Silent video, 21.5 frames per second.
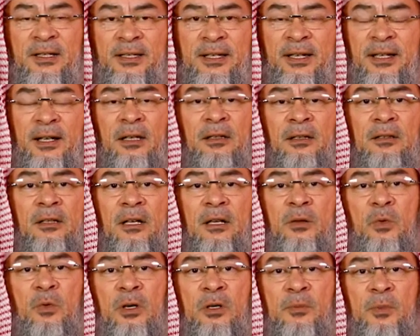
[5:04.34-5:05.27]
saying,
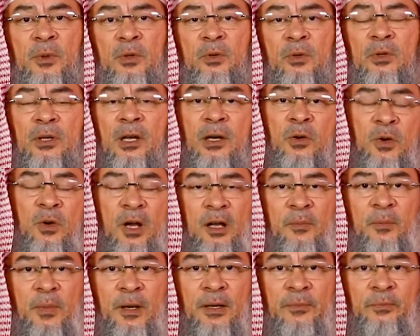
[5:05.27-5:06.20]
Allahu Akbar, Allahu
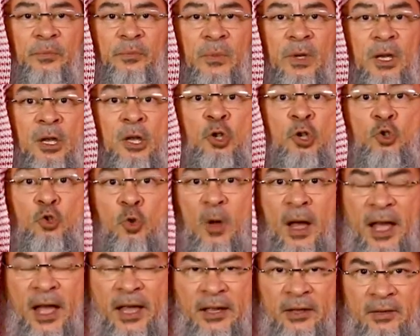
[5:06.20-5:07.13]
Akbar. So
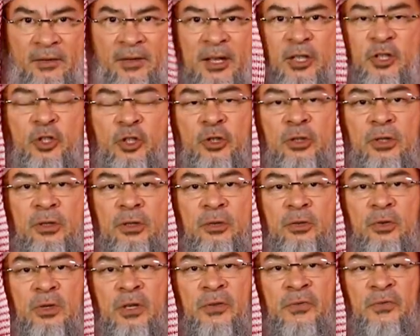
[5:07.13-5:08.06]
I rushed
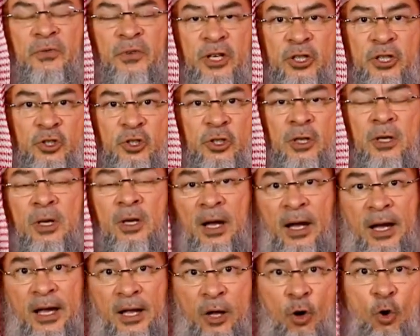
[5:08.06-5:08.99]
to the fridge.
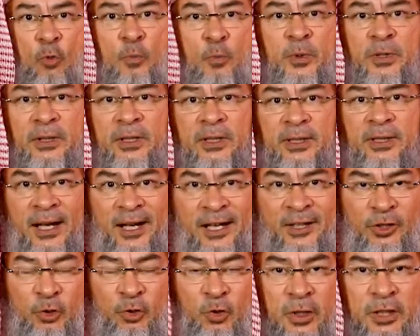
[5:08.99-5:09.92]
I opened it. I
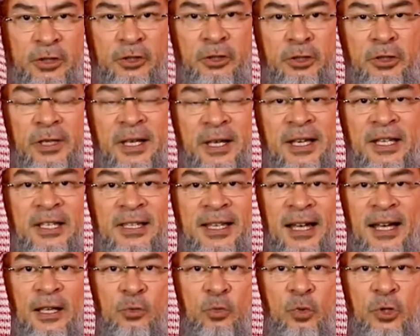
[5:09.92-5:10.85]
took a turkey
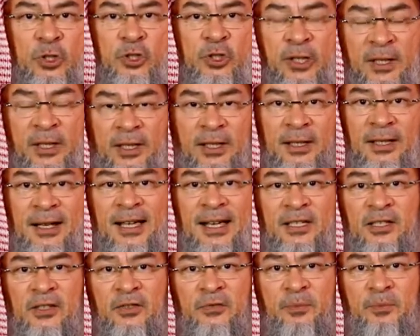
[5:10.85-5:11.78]
sandwich and a
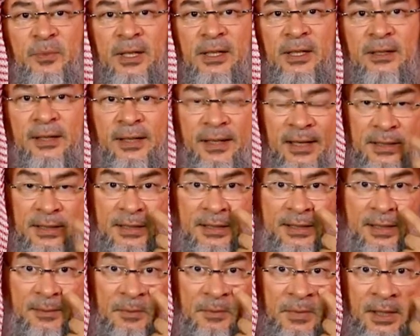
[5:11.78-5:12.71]
glass of milk and
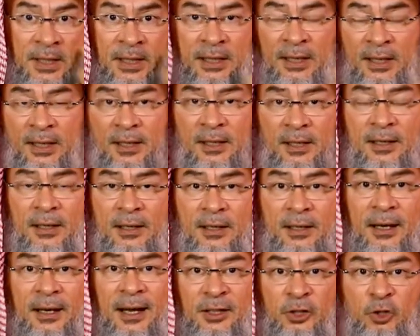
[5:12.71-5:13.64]
some
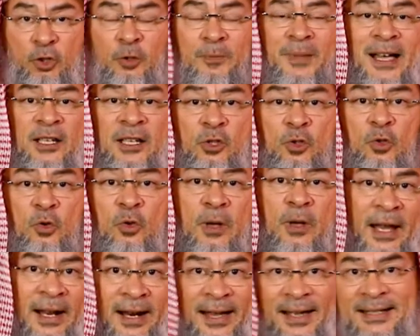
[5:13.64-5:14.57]
hot Tabasco.
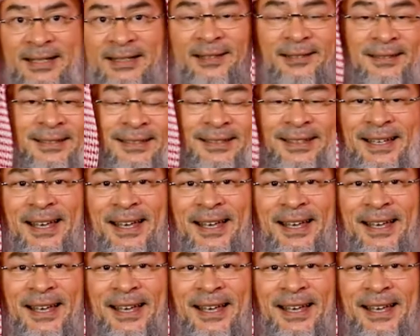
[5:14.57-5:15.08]
And I started